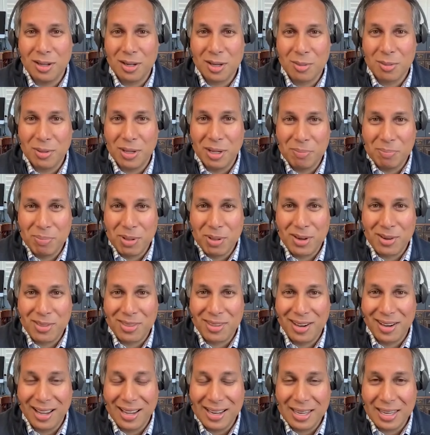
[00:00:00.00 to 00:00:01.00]
about better
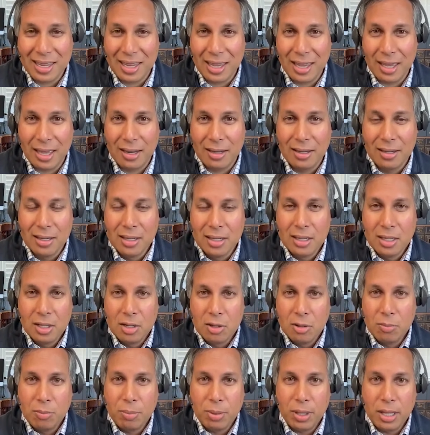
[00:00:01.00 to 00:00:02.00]
than I can.
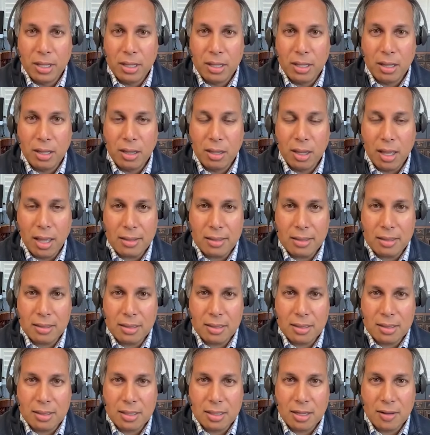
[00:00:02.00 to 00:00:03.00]
But a lot of the
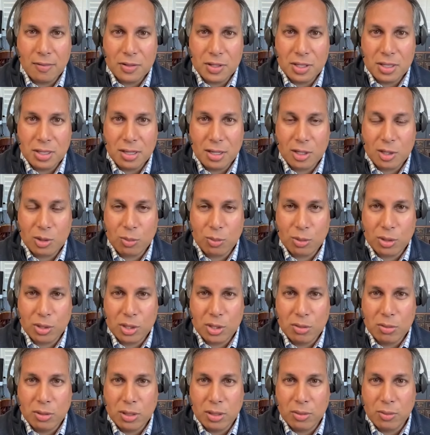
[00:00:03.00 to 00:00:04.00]
things that FTX were
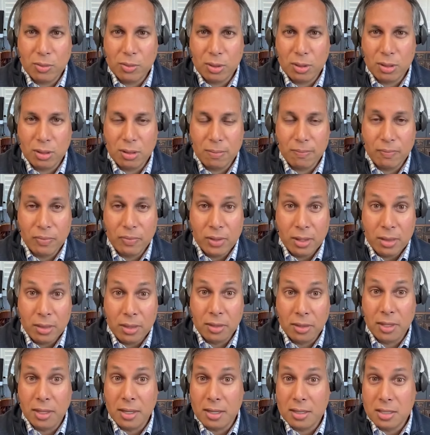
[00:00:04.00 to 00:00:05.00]
doing were the
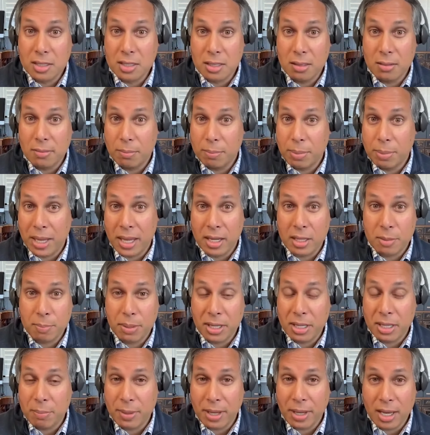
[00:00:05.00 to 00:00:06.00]
things that bank
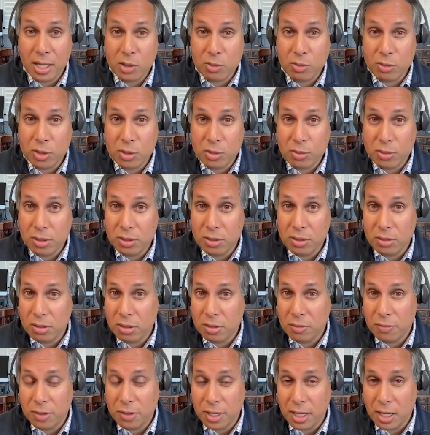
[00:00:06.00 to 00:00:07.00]
big banks were doing during
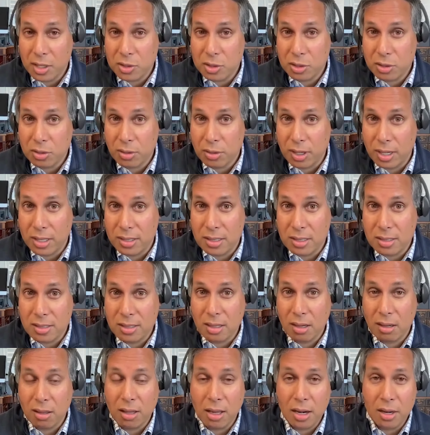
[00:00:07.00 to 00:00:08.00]
the financial crisis
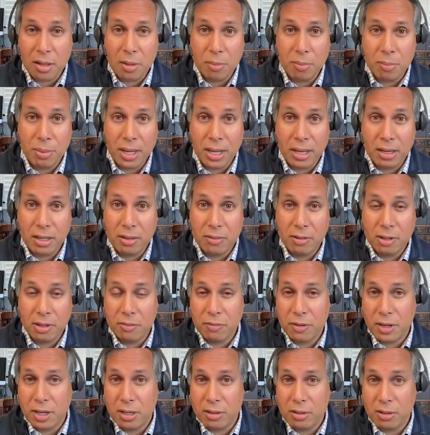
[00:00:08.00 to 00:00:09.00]
that a lot of the banking
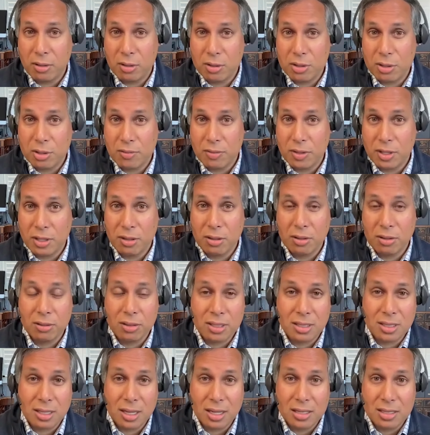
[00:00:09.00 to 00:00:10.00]
failures of the
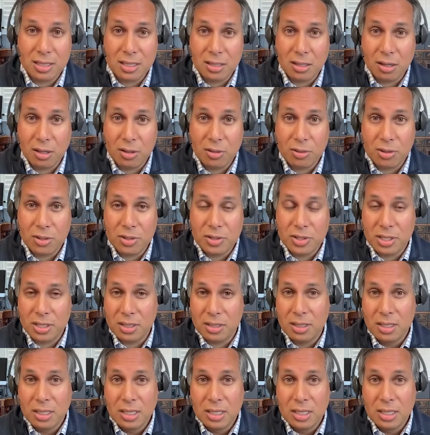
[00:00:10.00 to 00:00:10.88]
early 1900s and